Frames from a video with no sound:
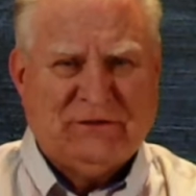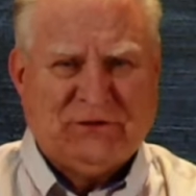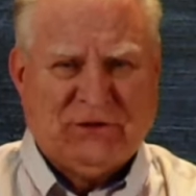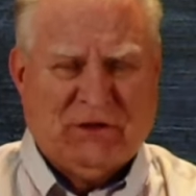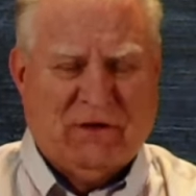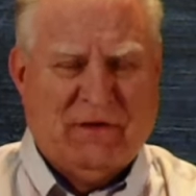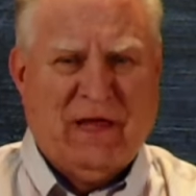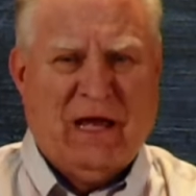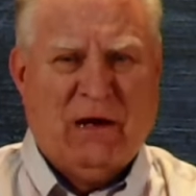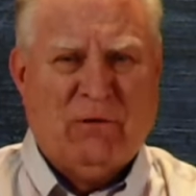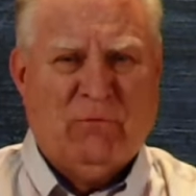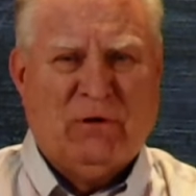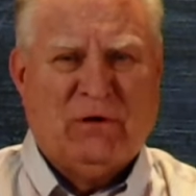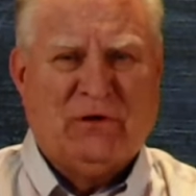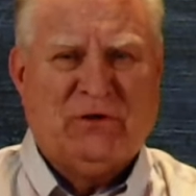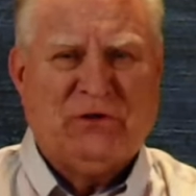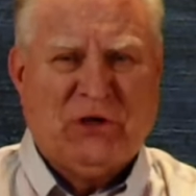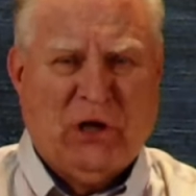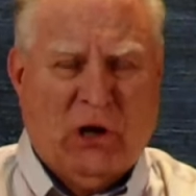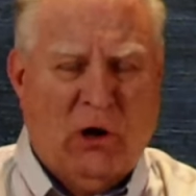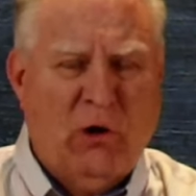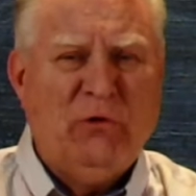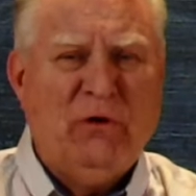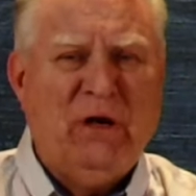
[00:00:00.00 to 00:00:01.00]
So they were
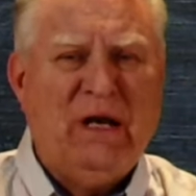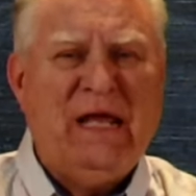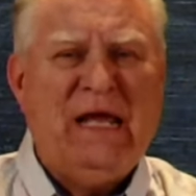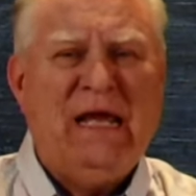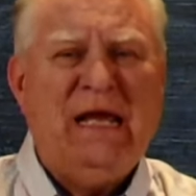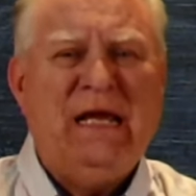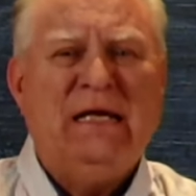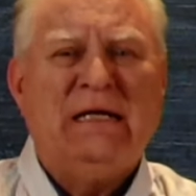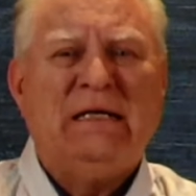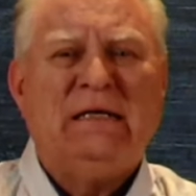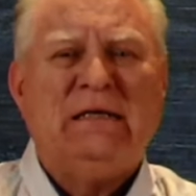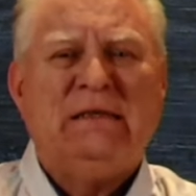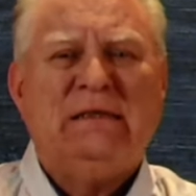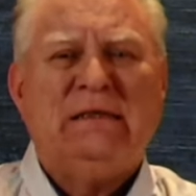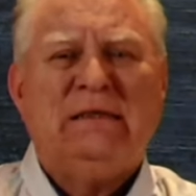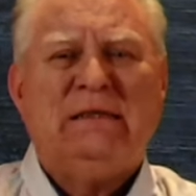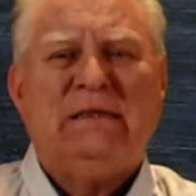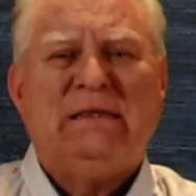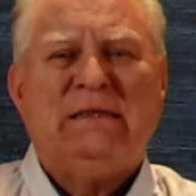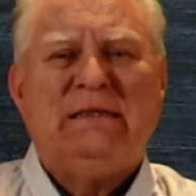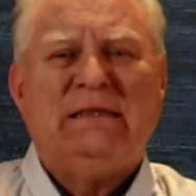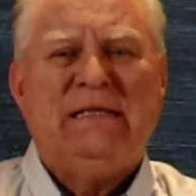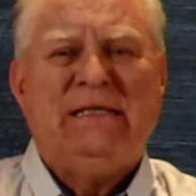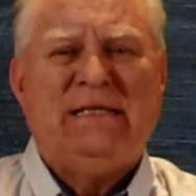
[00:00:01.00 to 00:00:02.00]
totally
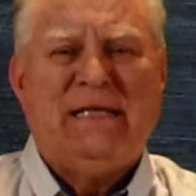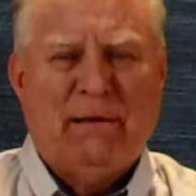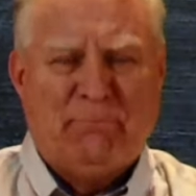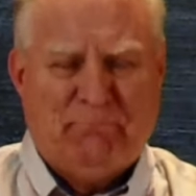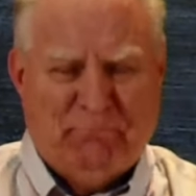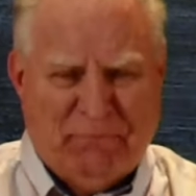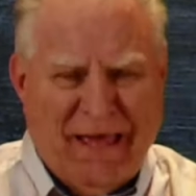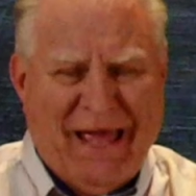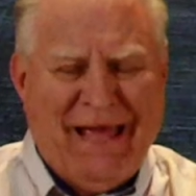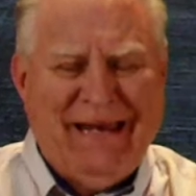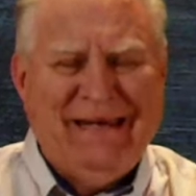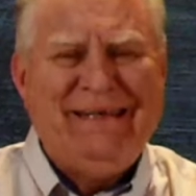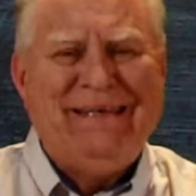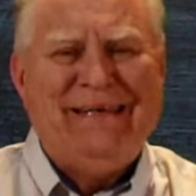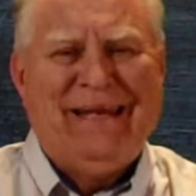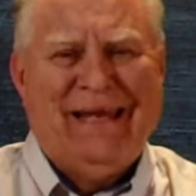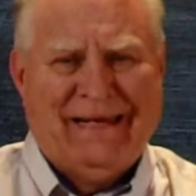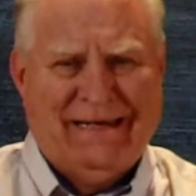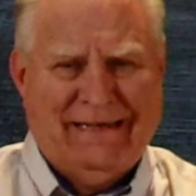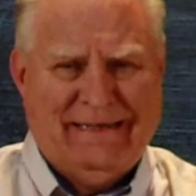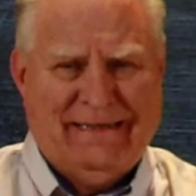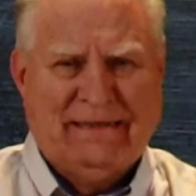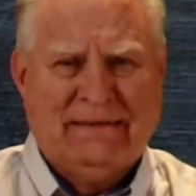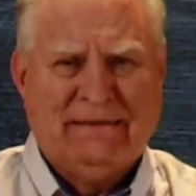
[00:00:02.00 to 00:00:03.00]

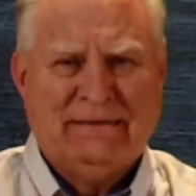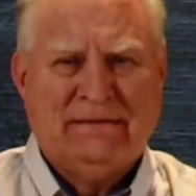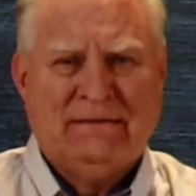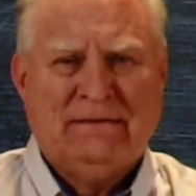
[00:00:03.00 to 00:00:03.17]
dependent